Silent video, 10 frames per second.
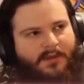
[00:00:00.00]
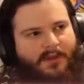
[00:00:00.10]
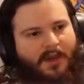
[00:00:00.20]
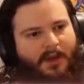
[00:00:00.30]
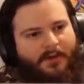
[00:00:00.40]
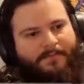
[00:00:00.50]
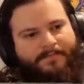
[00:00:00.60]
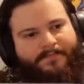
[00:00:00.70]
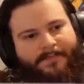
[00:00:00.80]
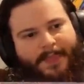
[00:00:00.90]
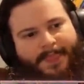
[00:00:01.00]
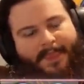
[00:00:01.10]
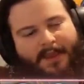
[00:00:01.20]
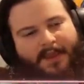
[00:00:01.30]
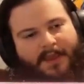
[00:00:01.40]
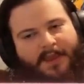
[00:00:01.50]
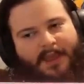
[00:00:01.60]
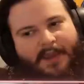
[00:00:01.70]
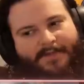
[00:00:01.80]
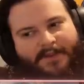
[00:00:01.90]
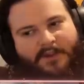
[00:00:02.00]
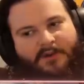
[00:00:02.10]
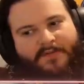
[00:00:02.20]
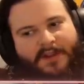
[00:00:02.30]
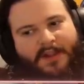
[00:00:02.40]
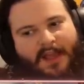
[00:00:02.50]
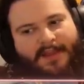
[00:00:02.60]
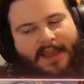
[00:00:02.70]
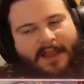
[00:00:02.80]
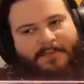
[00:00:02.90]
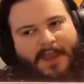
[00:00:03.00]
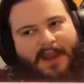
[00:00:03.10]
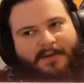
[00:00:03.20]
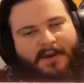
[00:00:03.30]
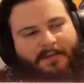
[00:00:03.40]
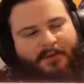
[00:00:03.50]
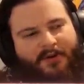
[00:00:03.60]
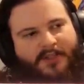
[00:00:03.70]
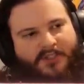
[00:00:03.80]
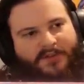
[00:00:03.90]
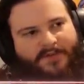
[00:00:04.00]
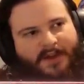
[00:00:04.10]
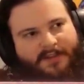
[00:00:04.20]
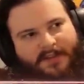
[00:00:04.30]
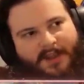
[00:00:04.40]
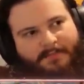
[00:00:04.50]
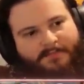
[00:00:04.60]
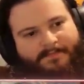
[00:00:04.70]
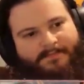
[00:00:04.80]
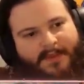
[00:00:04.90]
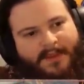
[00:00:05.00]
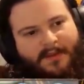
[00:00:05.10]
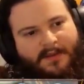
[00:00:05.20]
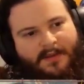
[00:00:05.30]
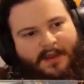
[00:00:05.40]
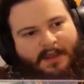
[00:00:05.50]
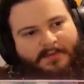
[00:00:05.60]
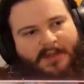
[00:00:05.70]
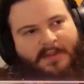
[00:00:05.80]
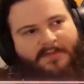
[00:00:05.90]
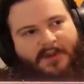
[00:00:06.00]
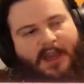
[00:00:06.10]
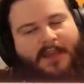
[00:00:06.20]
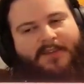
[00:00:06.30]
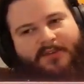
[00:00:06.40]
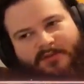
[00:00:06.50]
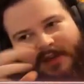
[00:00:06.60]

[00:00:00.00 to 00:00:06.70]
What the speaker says: So, if you don't realize how bad our opponent just fucked up, I'm going to give you guys 2